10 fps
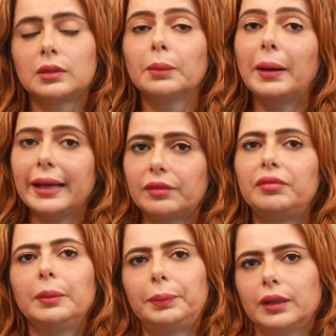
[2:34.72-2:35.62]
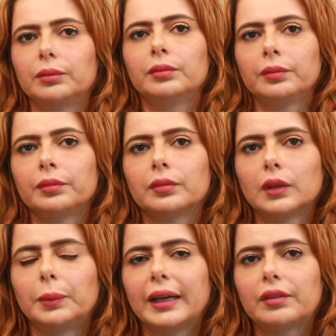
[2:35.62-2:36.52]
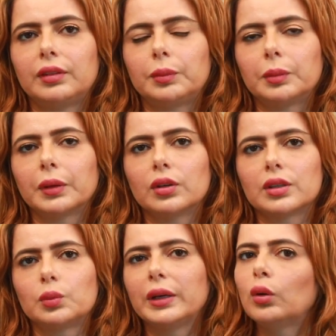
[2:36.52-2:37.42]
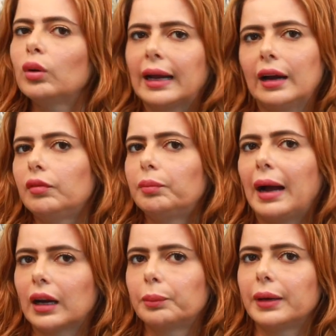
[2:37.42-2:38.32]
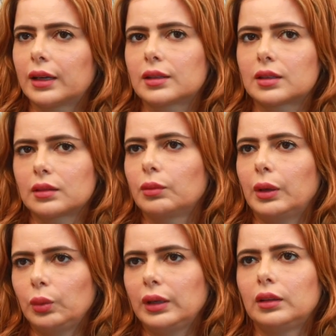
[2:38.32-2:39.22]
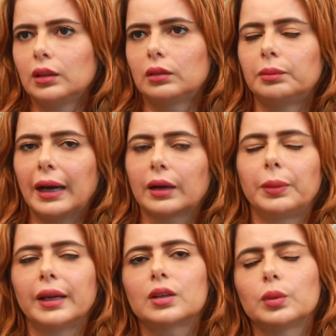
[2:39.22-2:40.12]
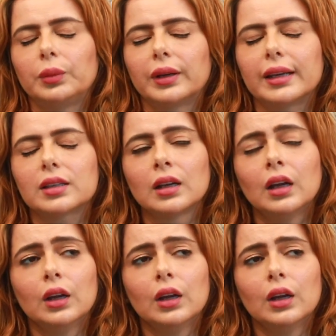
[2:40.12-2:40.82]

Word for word: the bike flipped the bike flipped because we don't have back brakes when we the back brakes when we race